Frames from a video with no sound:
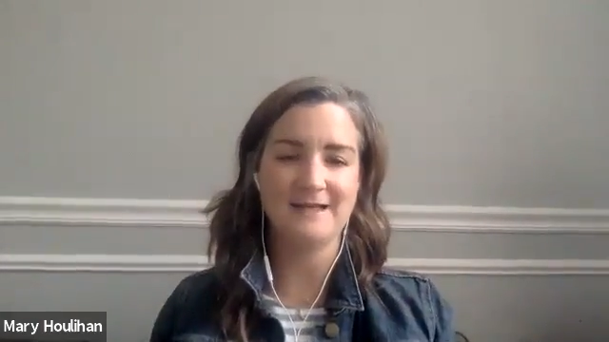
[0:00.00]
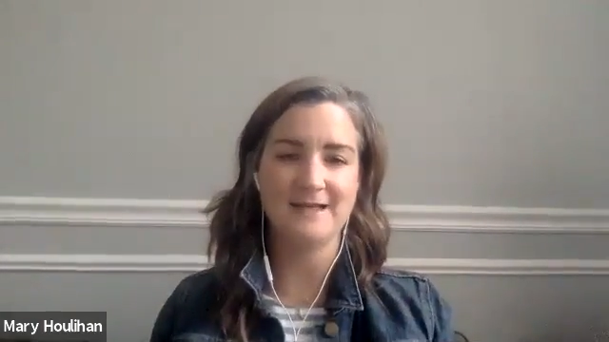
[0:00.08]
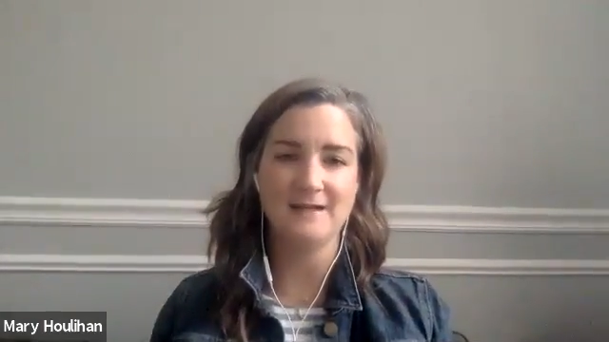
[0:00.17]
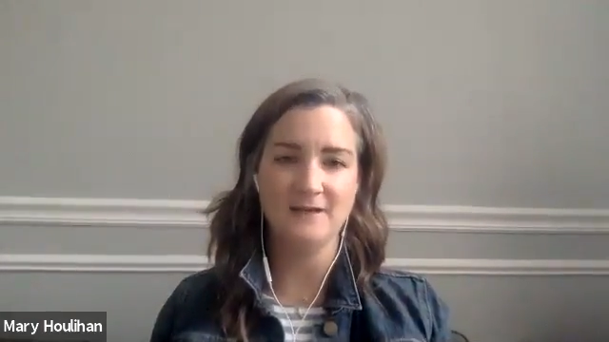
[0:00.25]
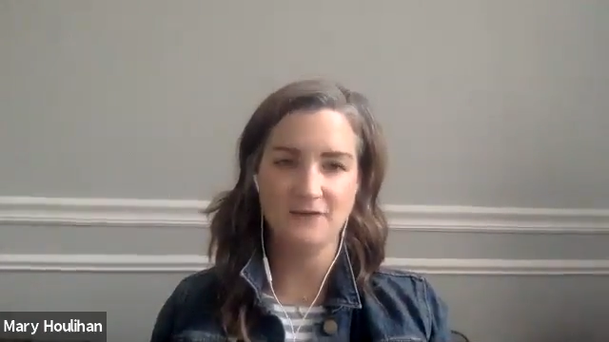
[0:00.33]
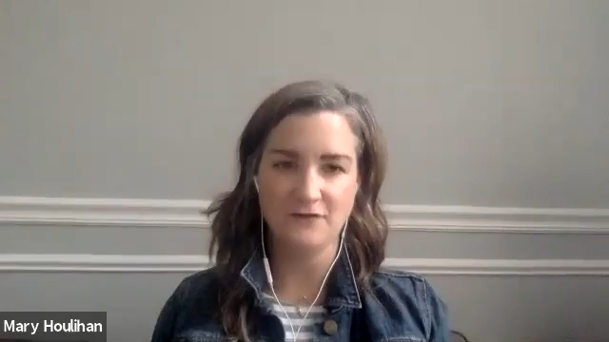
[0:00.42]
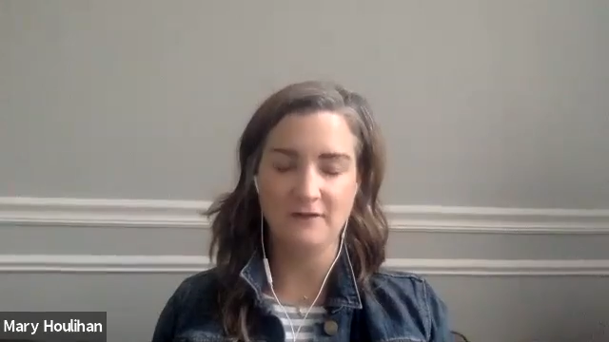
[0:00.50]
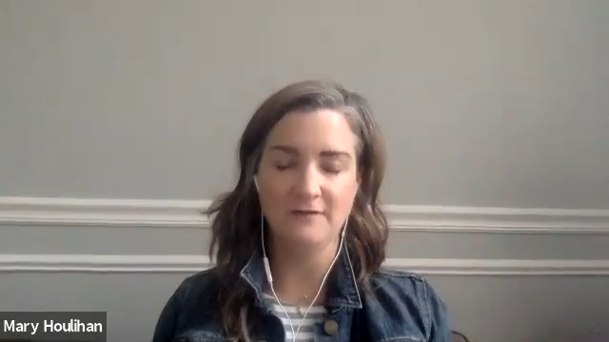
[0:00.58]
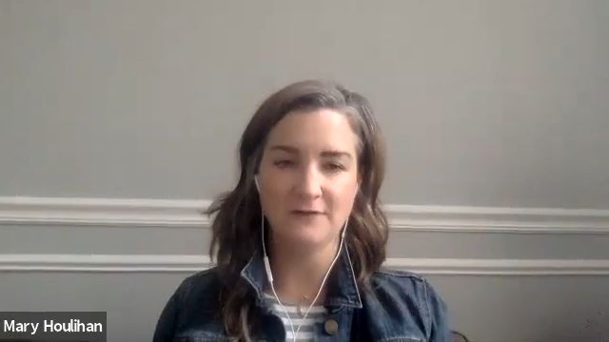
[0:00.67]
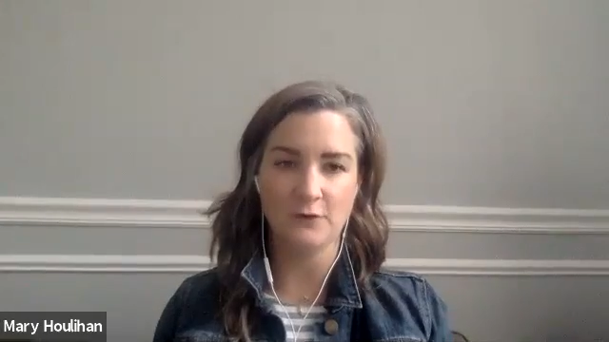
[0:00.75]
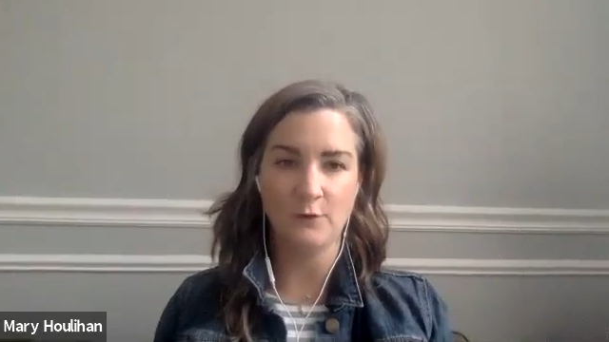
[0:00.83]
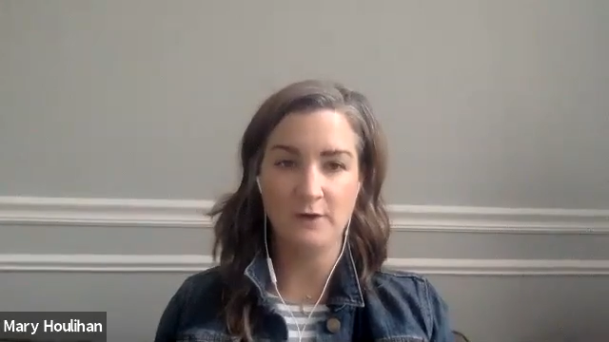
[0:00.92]

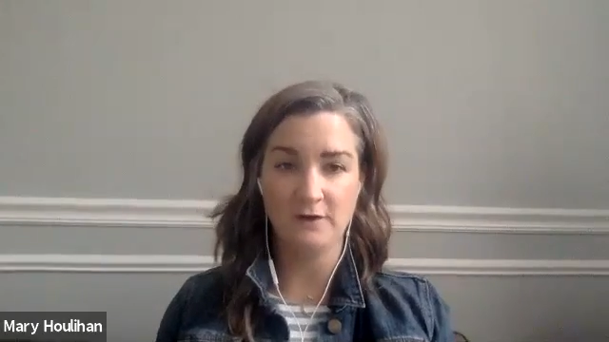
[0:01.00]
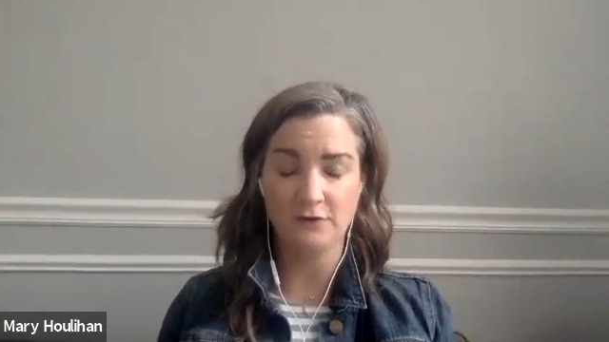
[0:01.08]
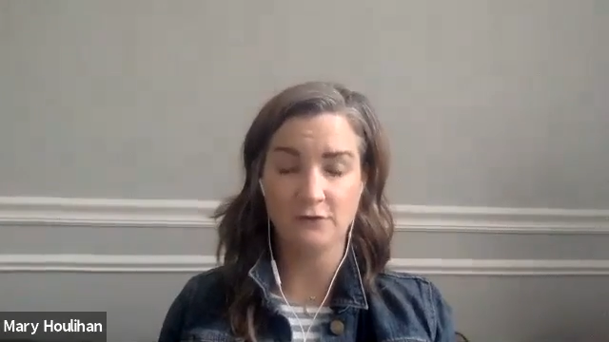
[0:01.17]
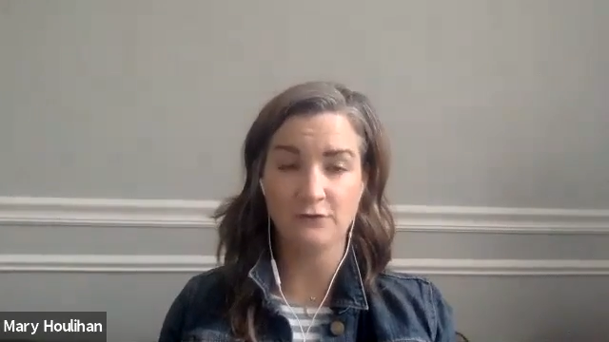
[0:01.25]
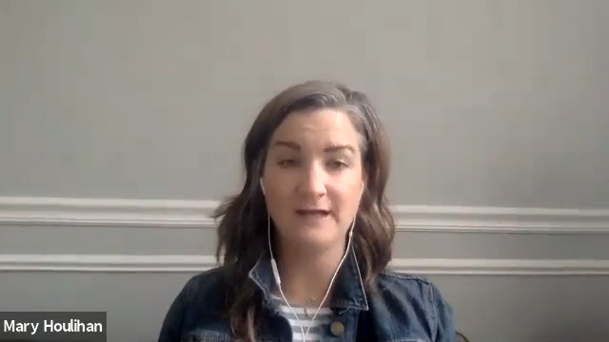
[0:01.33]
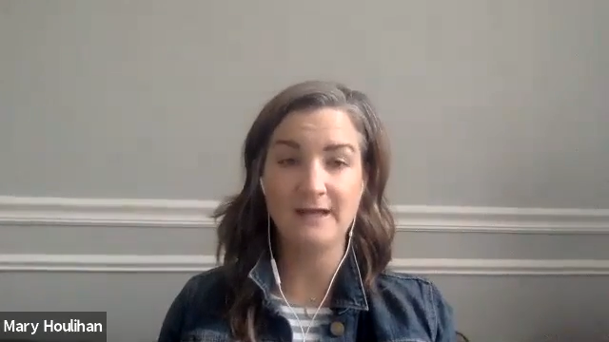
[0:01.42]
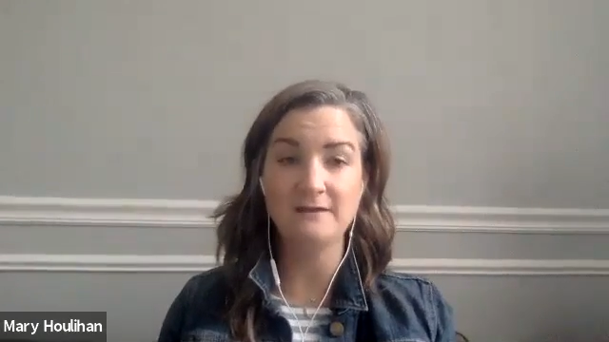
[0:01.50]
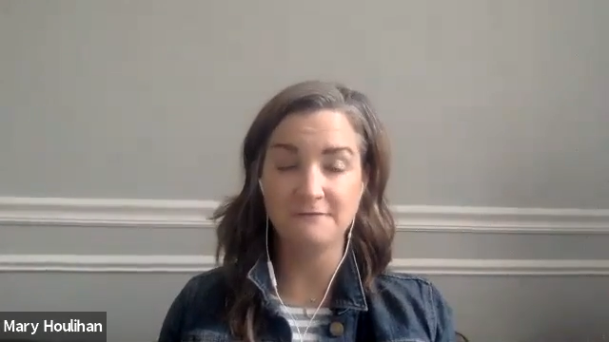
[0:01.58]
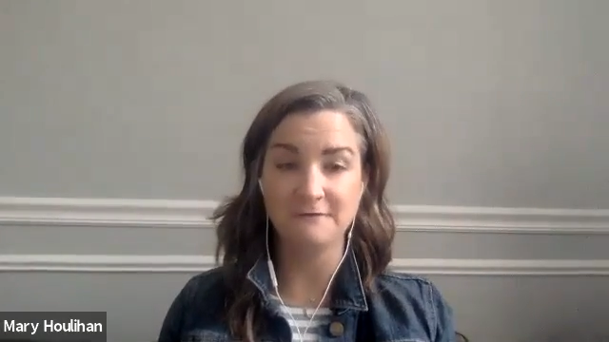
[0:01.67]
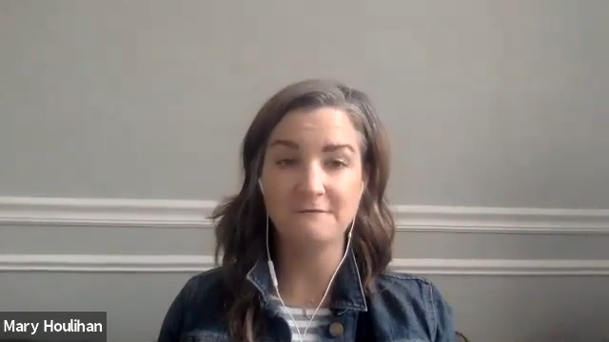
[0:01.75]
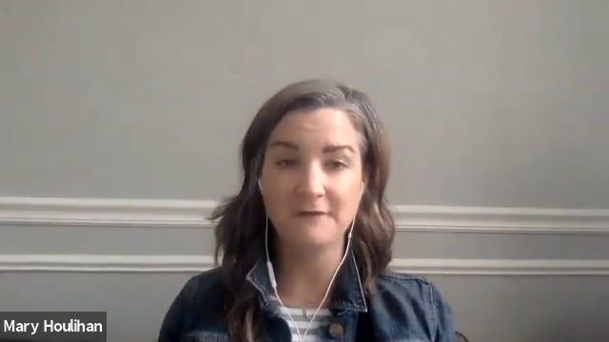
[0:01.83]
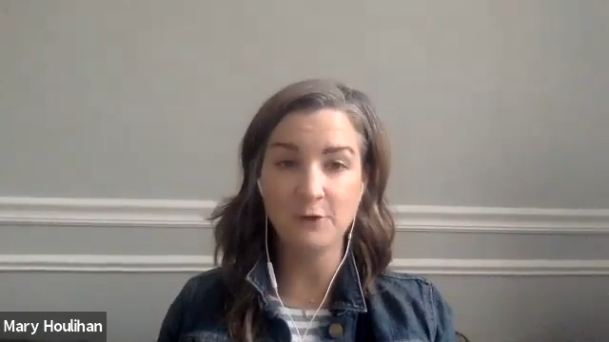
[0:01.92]
conditions are going to create
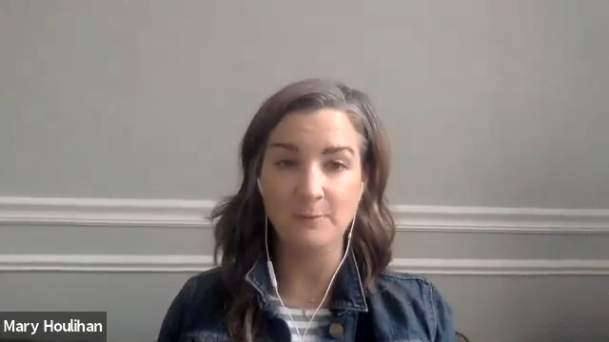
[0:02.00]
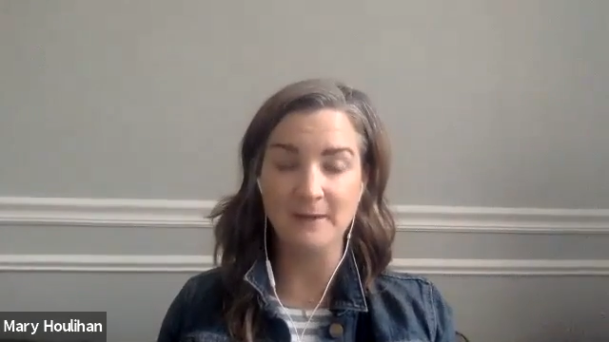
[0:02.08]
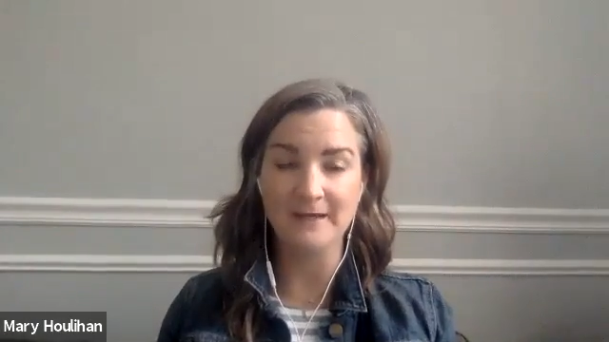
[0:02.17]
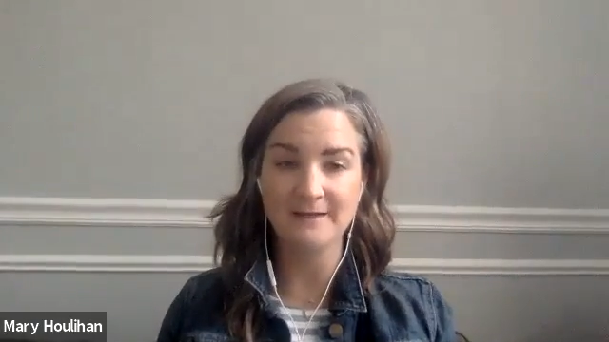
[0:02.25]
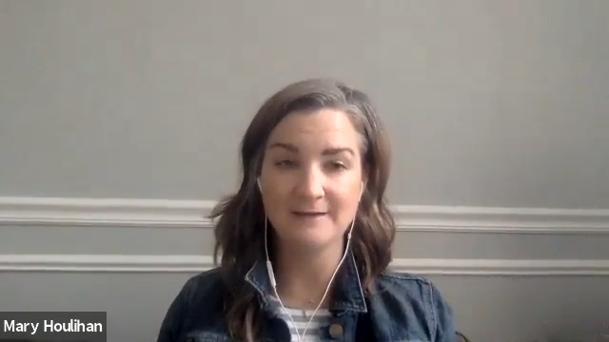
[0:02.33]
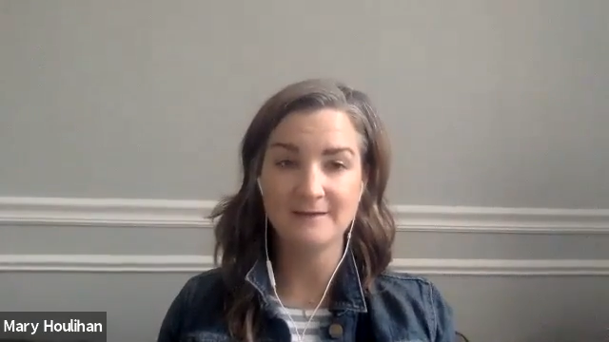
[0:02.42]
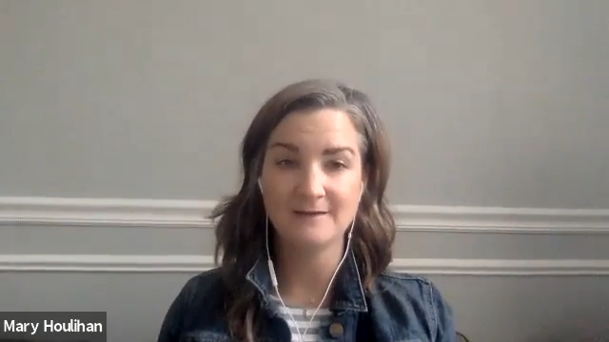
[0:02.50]
fulfillment,